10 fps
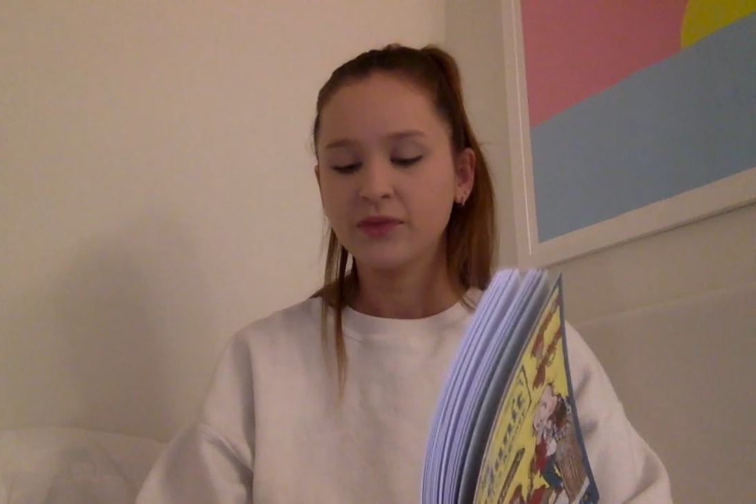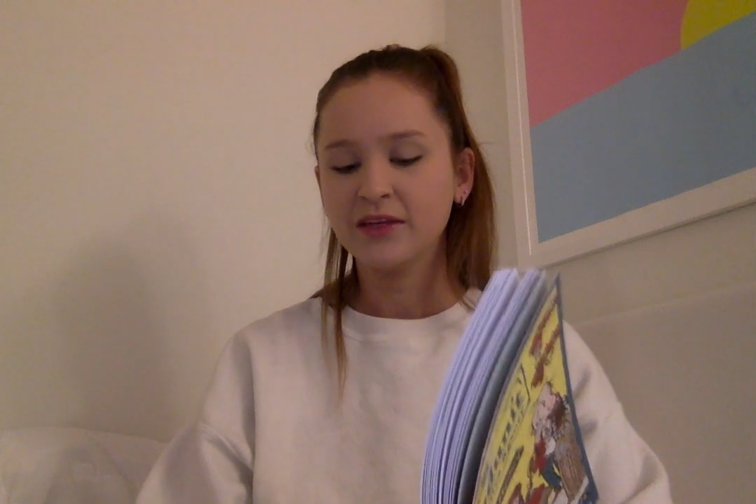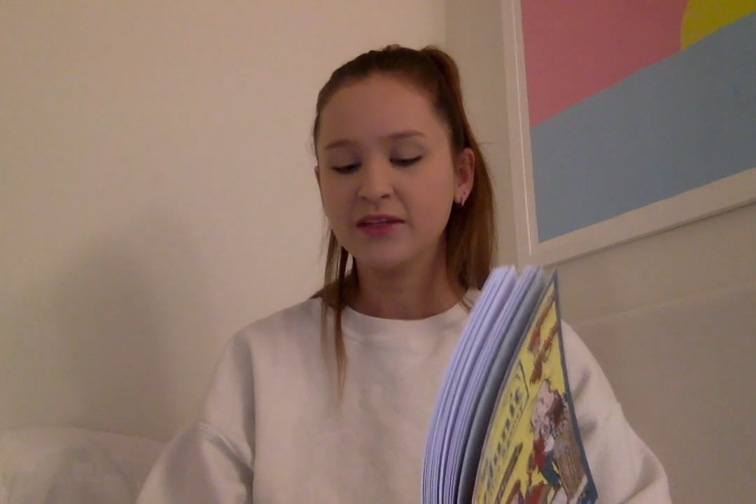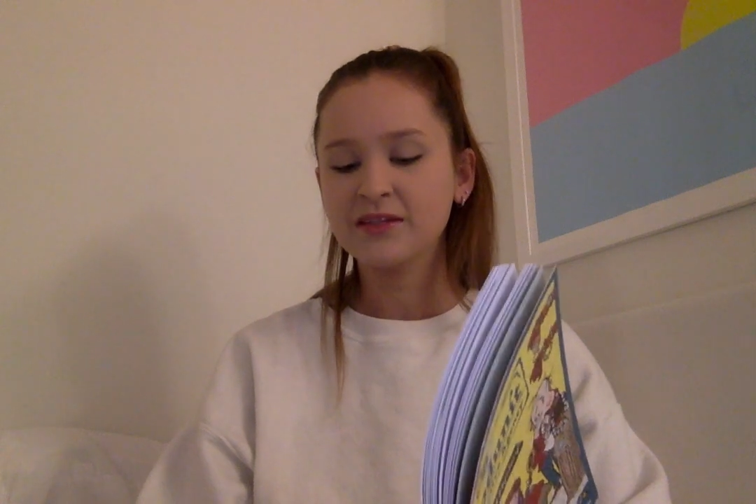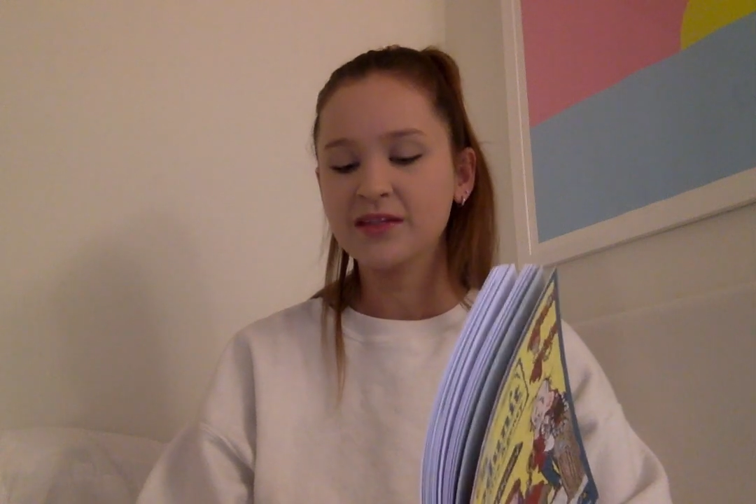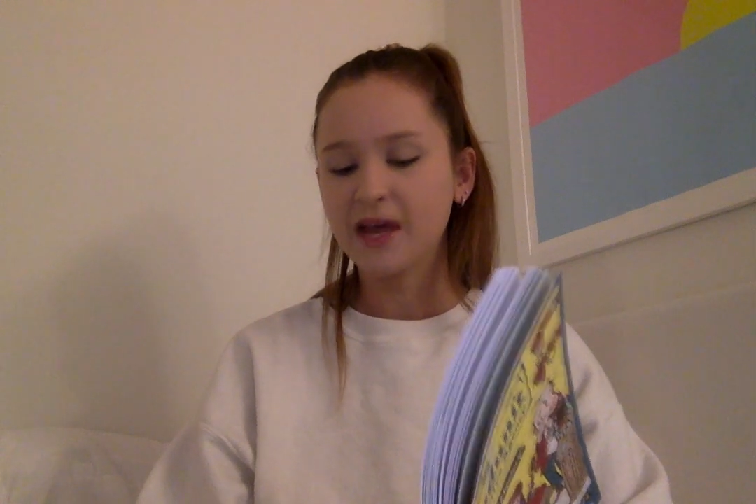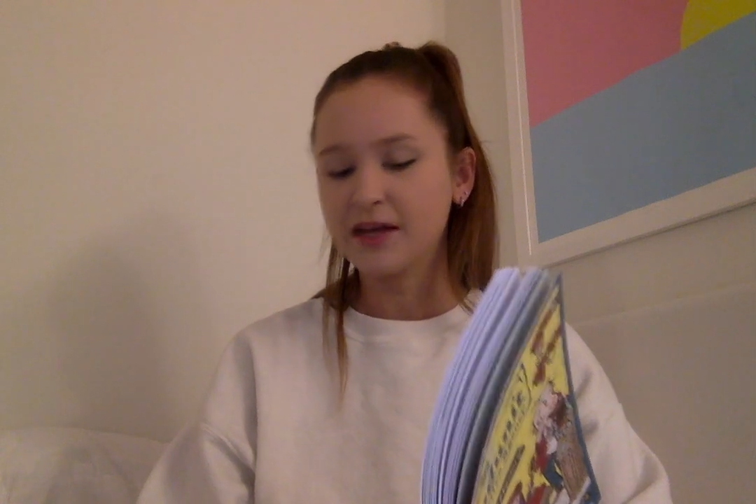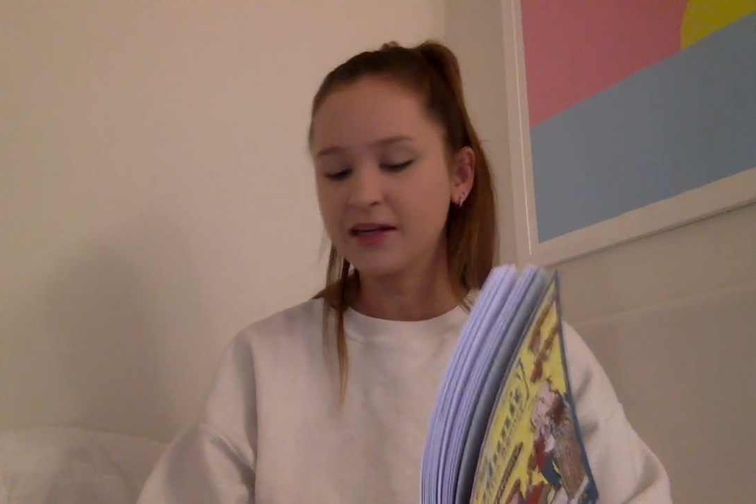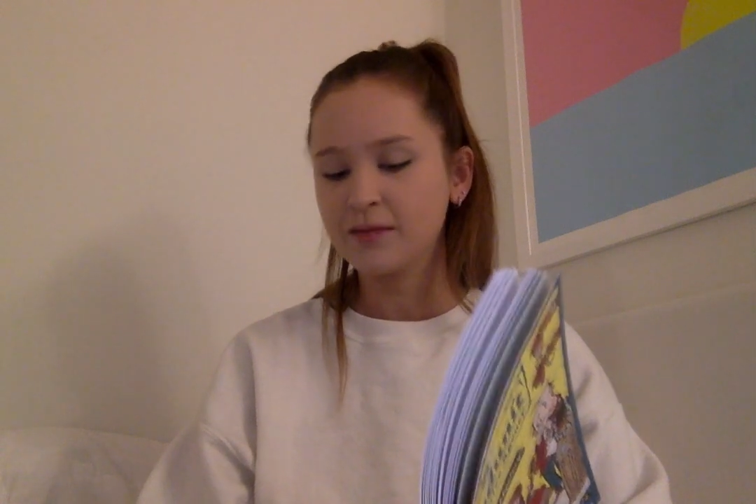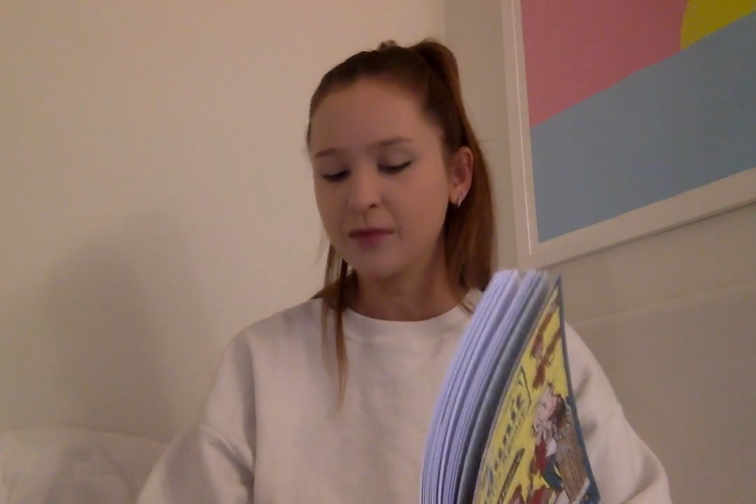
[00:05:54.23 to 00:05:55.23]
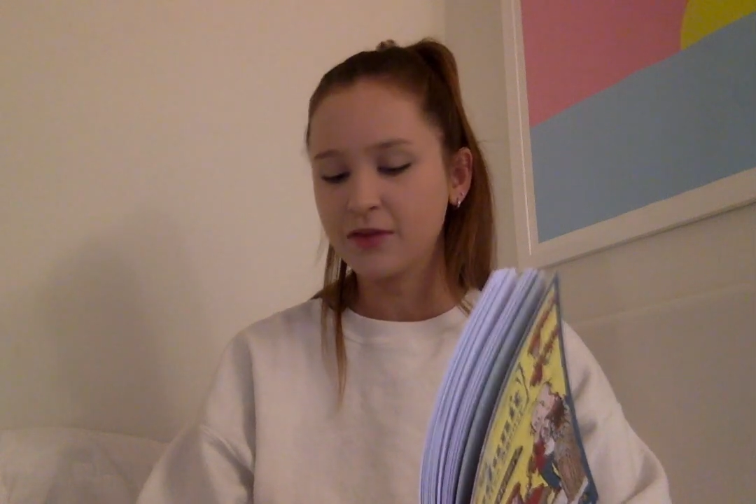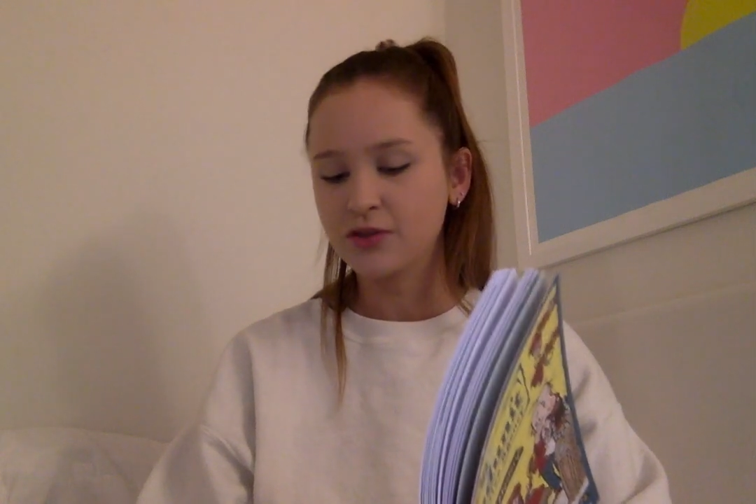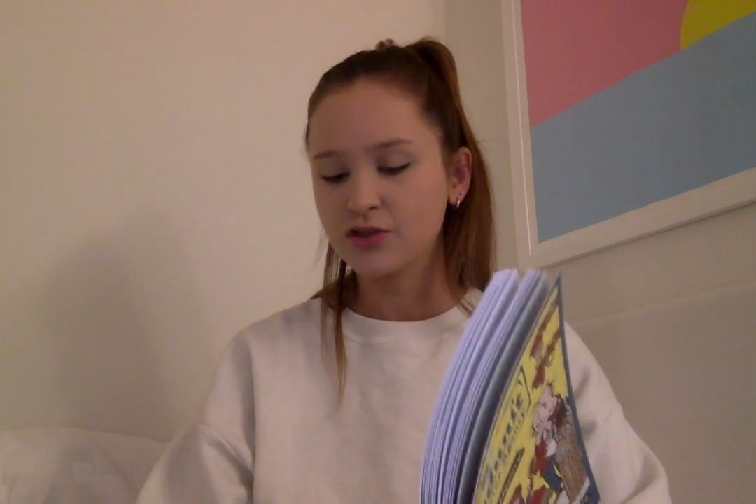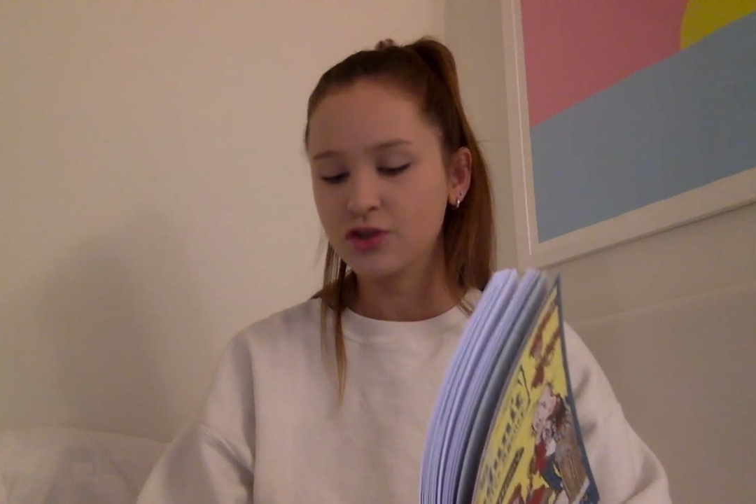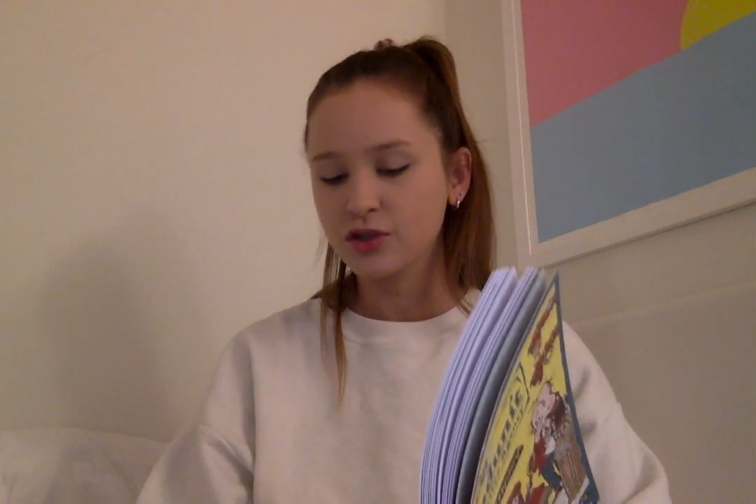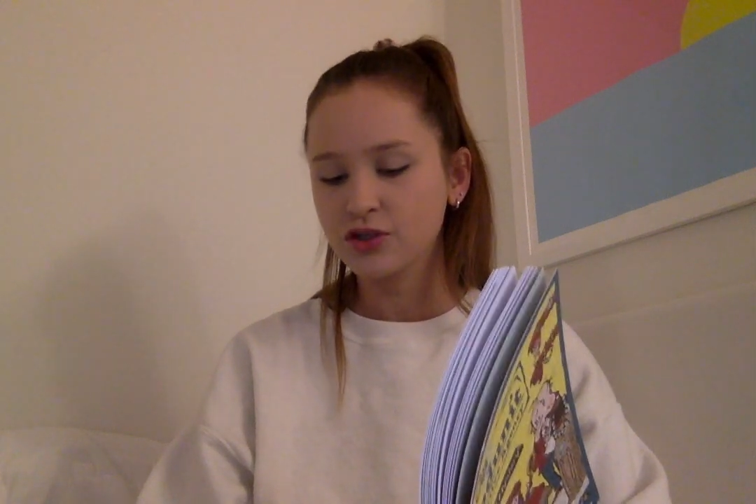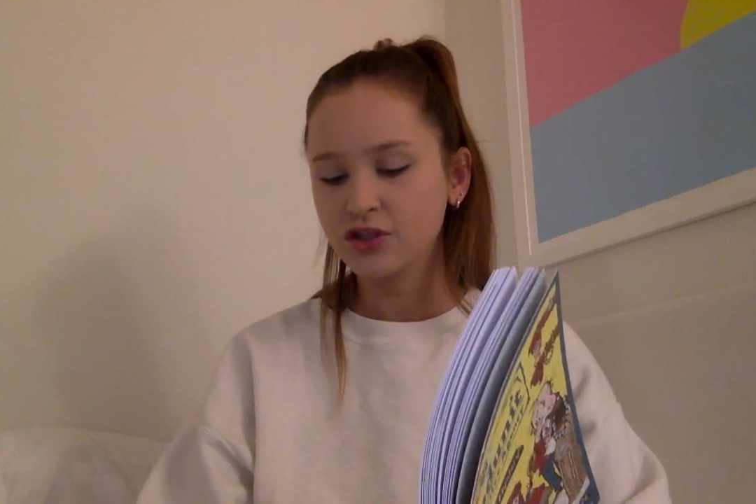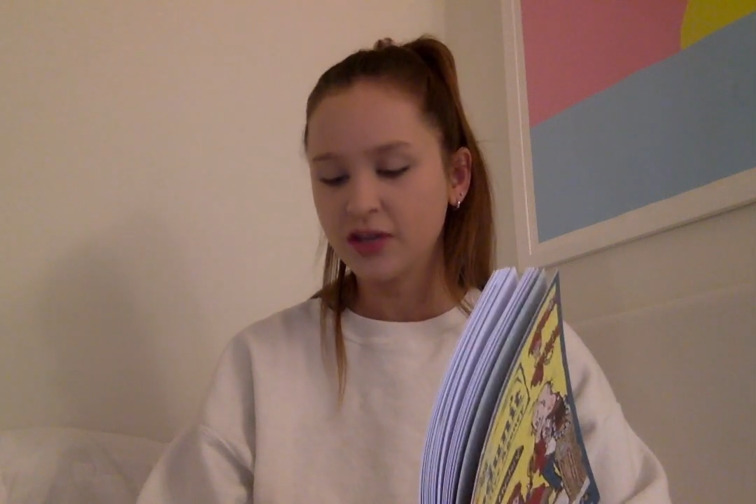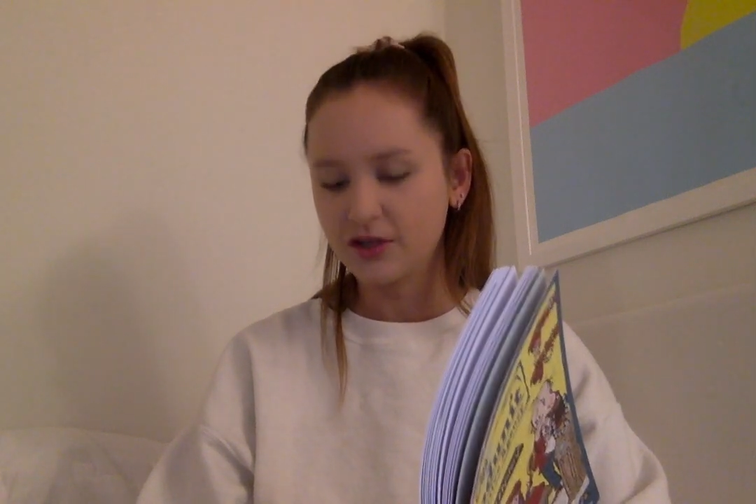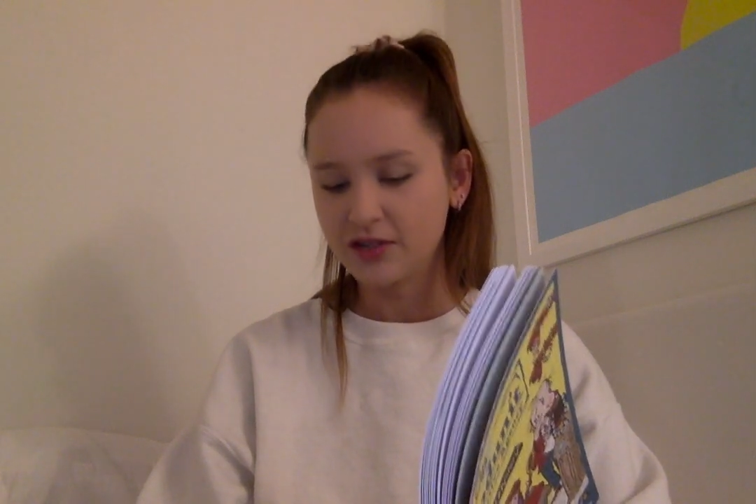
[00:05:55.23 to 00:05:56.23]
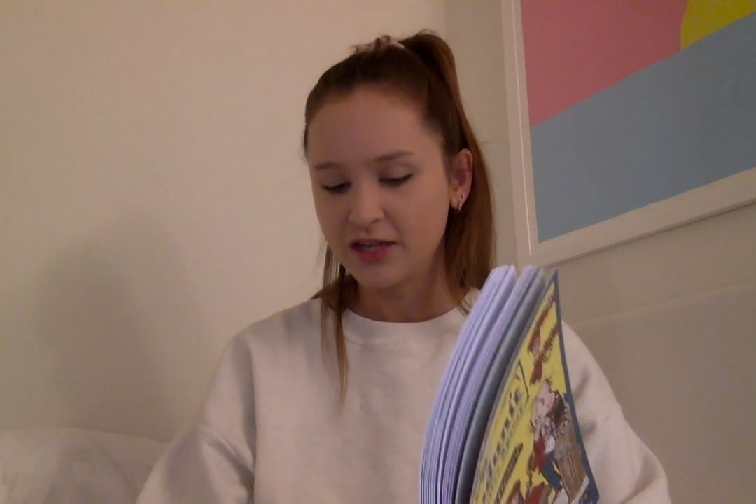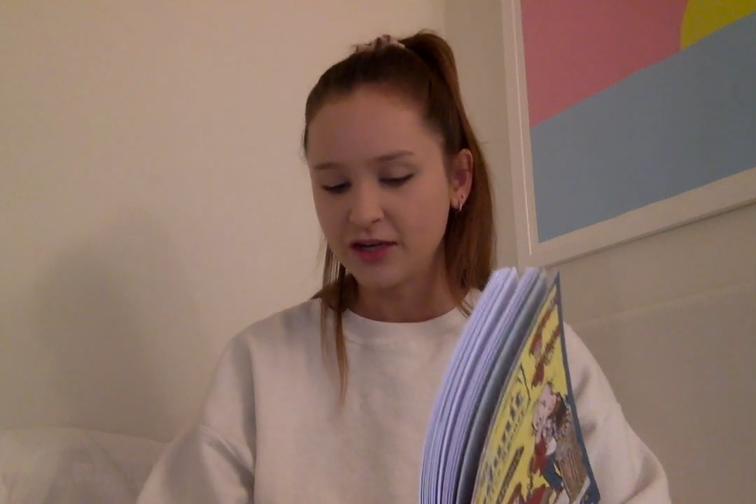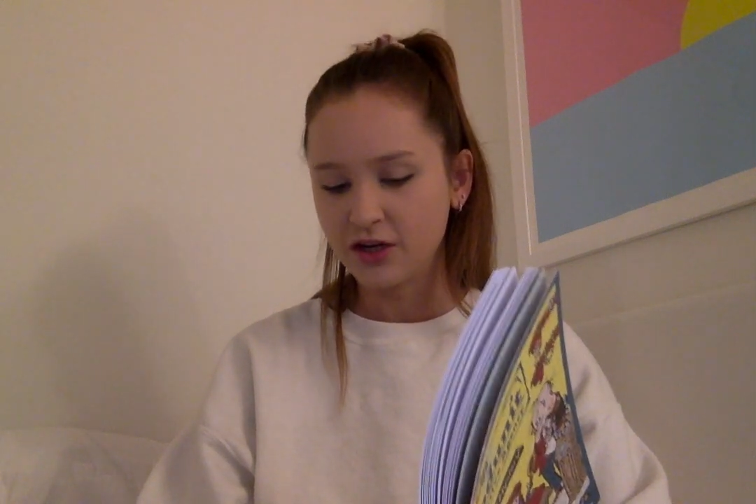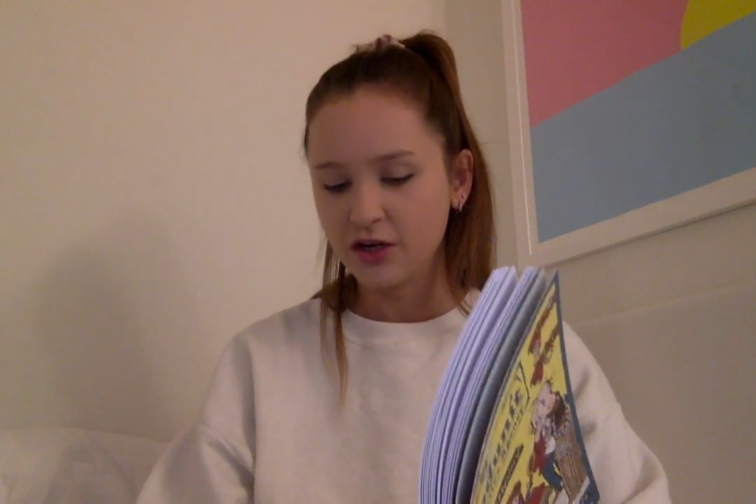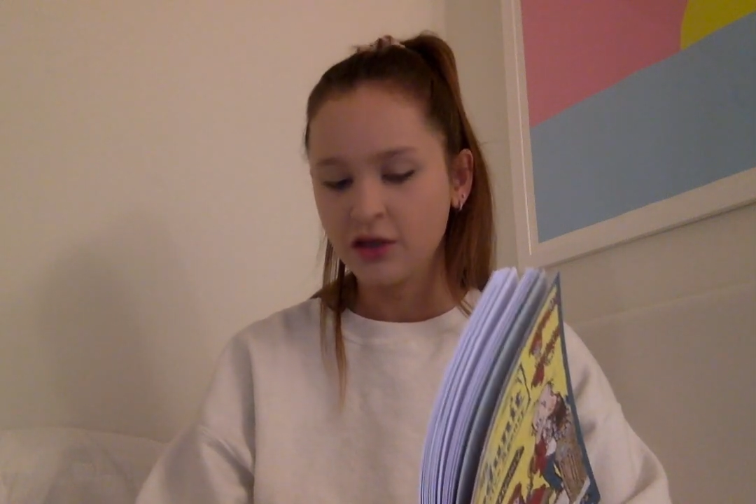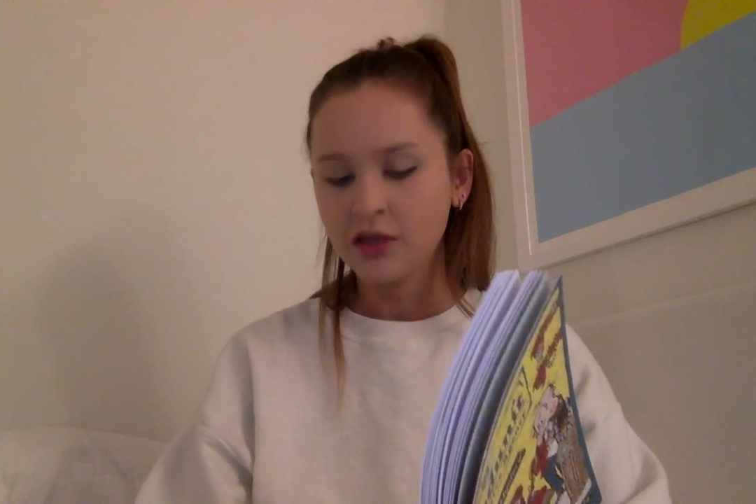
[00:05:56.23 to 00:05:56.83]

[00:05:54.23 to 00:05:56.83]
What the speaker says: Inside, he met the church caretaker.